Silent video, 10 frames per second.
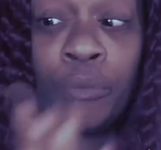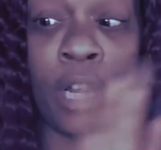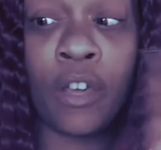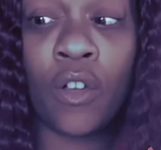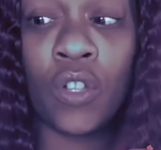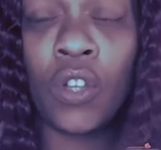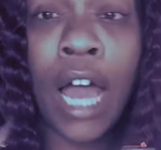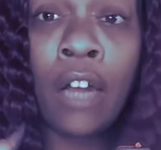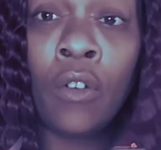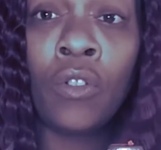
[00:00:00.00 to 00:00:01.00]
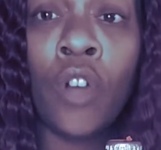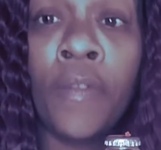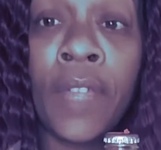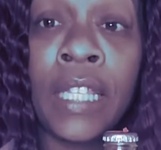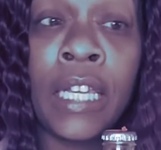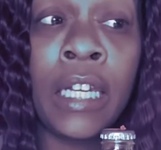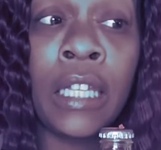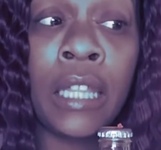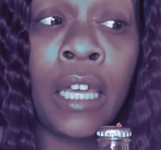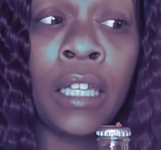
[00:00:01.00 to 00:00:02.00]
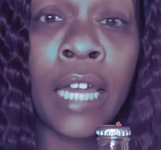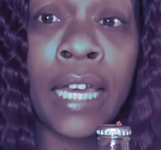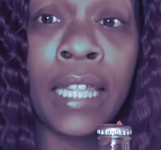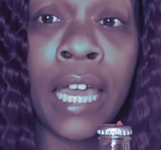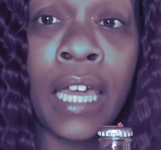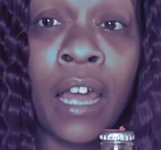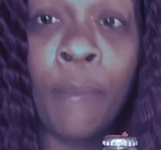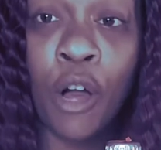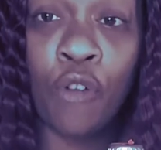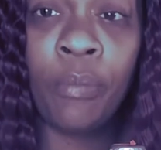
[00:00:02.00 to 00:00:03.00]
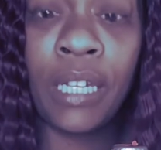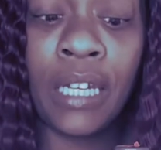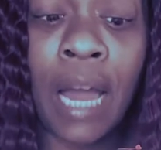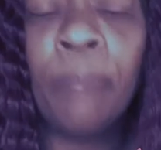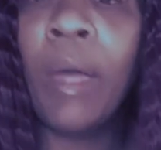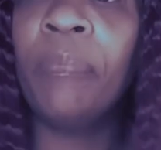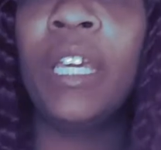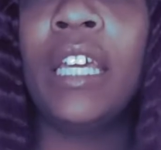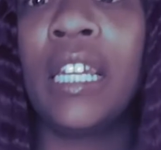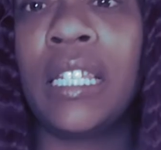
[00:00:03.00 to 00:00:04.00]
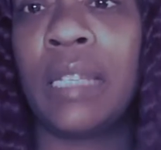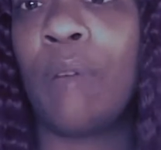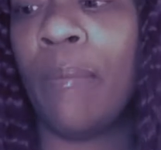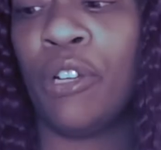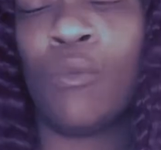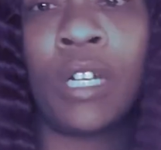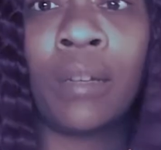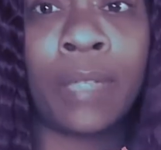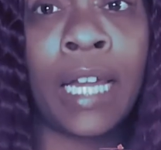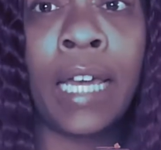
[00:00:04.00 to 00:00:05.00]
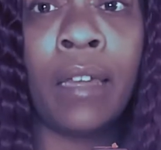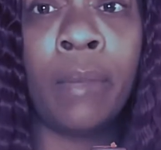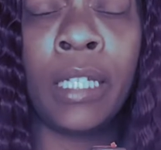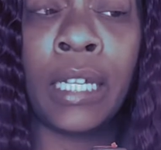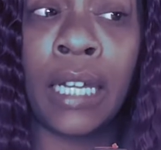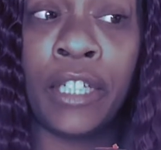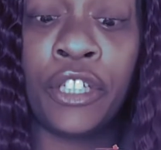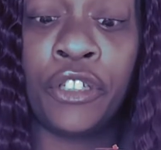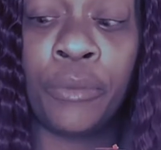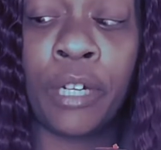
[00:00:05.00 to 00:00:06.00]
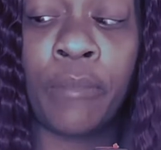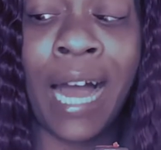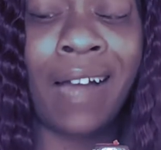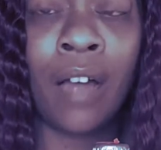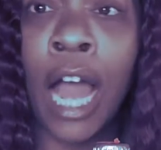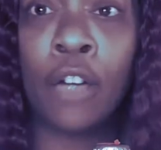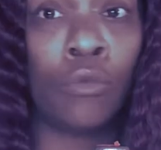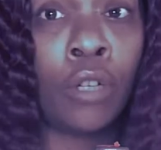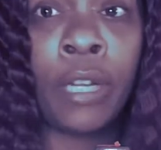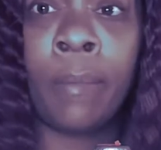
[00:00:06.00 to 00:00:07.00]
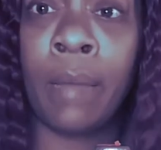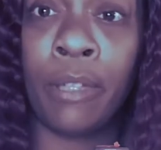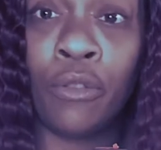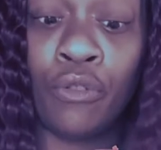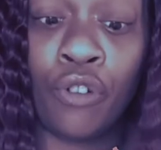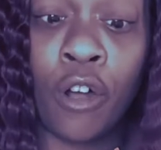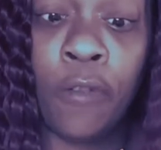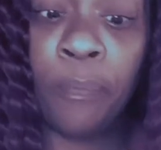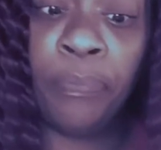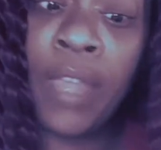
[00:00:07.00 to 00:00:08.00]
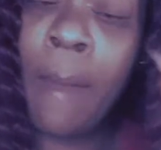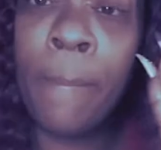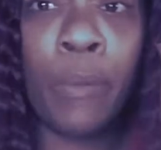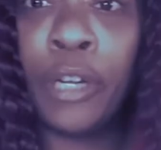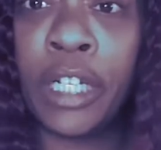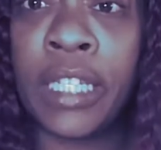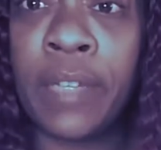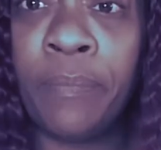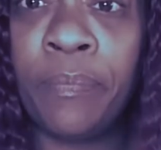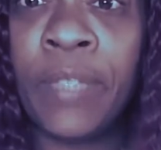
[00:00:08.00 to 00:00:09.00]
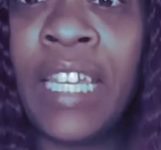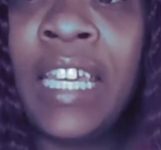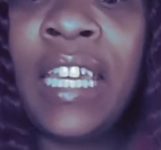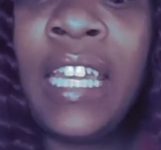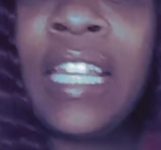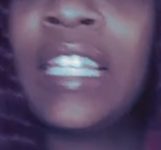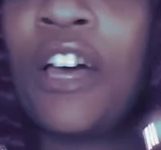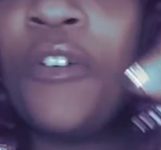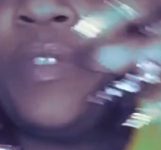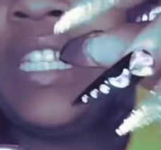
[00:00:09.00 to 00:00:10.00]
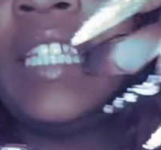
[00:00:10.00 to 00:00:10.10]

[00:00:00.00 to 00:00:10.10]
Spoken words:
ale, so I don't know if there's anything like that. I'm thinking this is probably the one I'm going to like because I like ginger ale, but I don't know, that might be too strong. But we're going to see. So, this